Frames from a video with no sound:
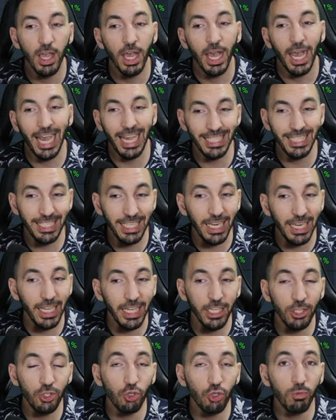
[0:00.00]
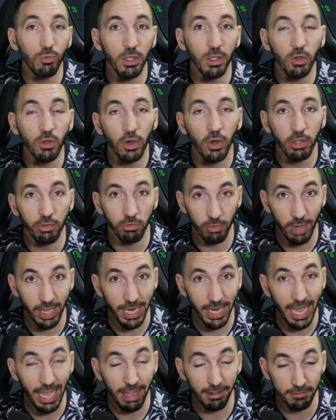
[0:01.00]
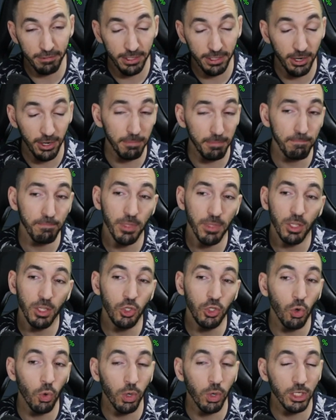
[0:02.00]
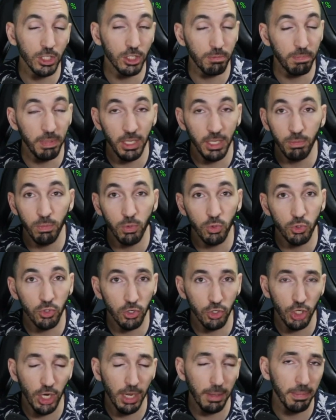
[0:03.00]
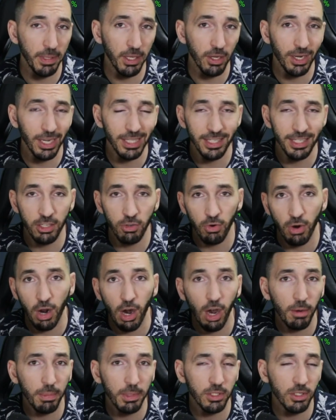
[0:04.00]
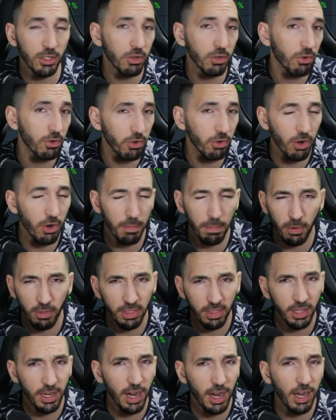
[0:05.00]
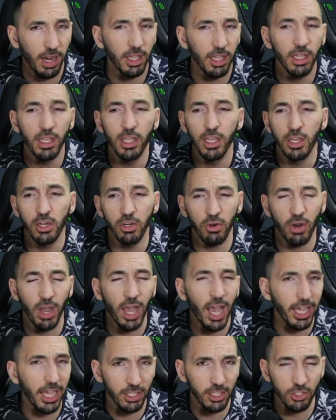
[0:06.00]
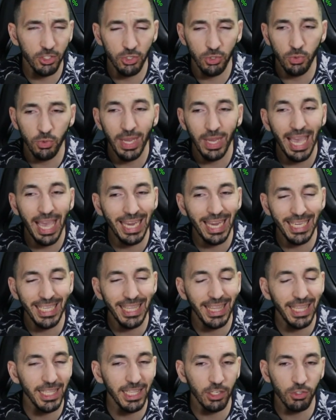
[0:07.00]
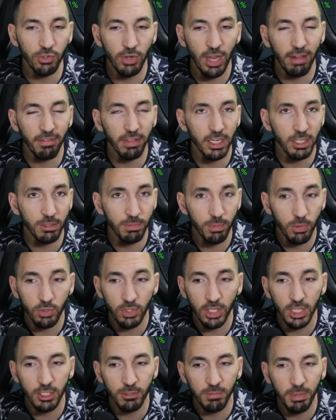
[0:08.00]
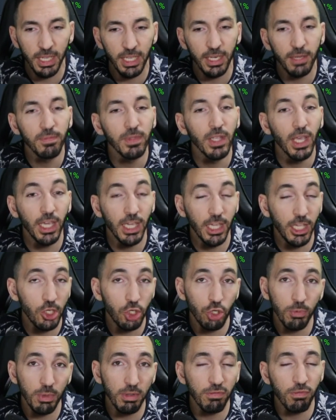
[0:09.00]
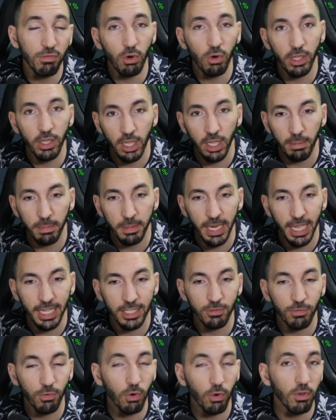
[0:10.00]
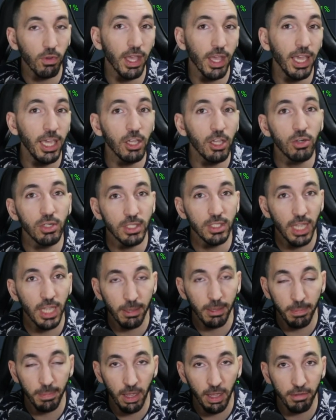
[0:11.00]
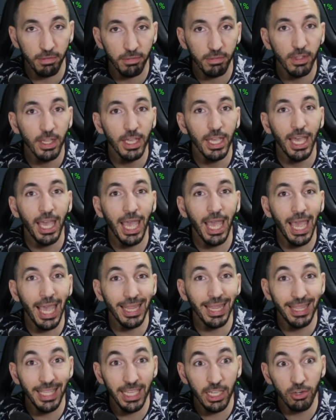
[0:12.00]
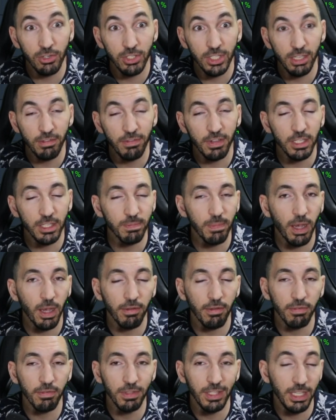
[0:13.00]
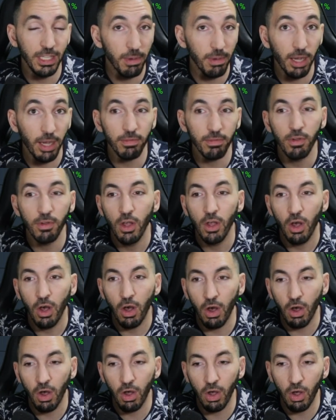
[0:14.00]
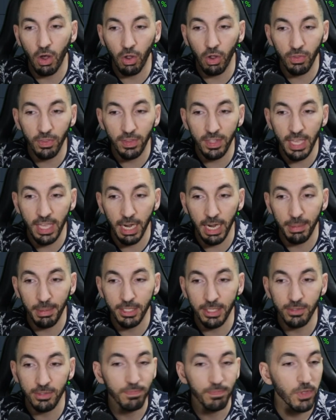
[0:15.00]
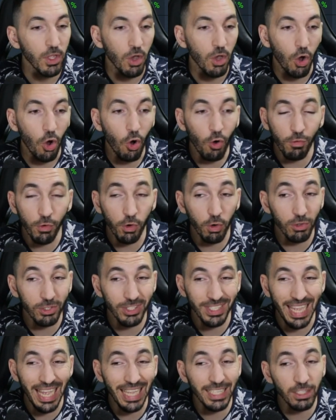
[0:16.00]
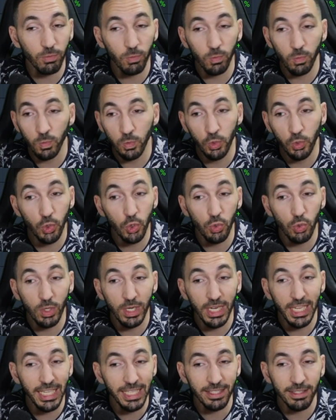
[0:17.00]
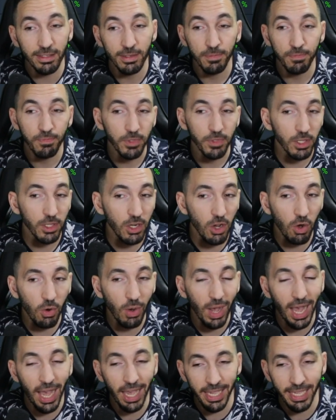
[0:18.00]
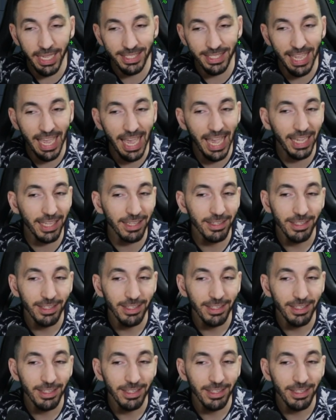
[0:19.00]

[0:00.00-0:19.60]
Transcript: Ideally, he should be going right after your speed booster champion. Let's say your Arbiter or your Apothecary, your High Katoon, anything that you have that is boosting speed. He should be following up next for the increased attack buff and decreased defense buff, debuff on the enemies. Overall stats, do you need, high attack,